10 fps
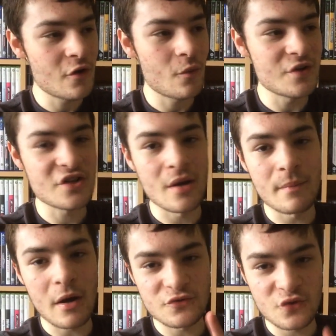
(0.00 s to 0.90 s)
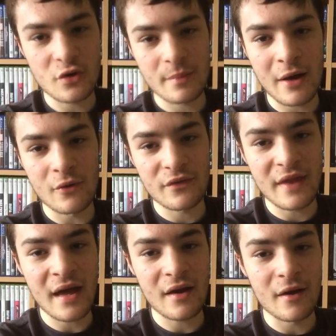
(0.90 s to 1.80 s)
which I'll talk about
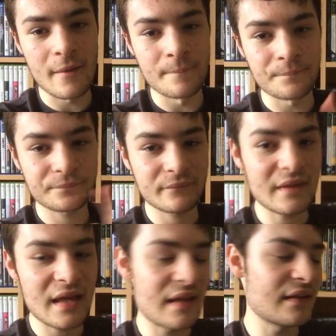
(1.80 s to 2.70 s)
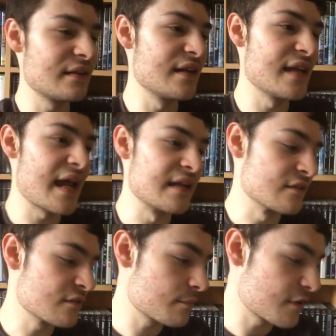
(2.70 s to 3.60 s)
that near the
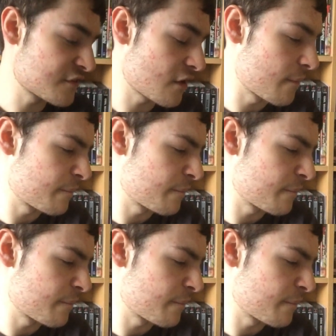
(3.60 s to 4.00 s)
end, but